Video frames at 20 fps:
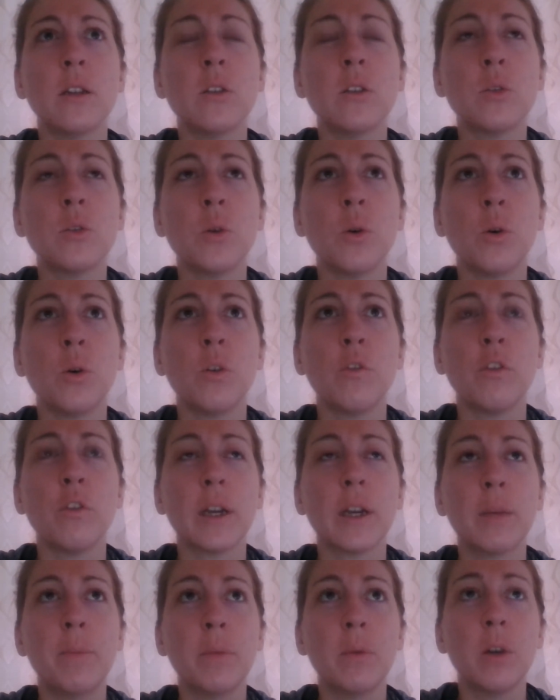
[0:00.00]
sore for
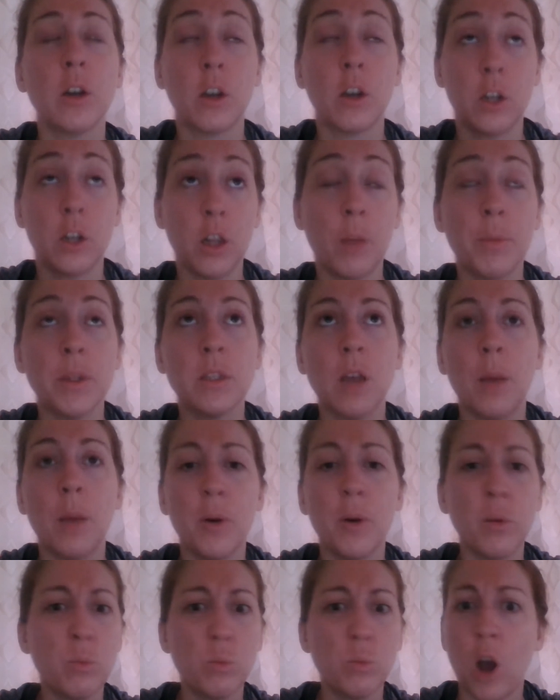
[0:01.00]
a kilometre,
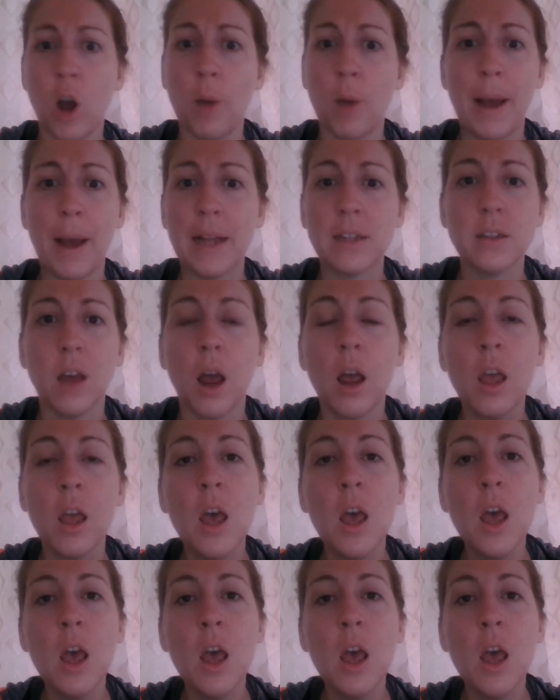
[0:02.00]
but got better.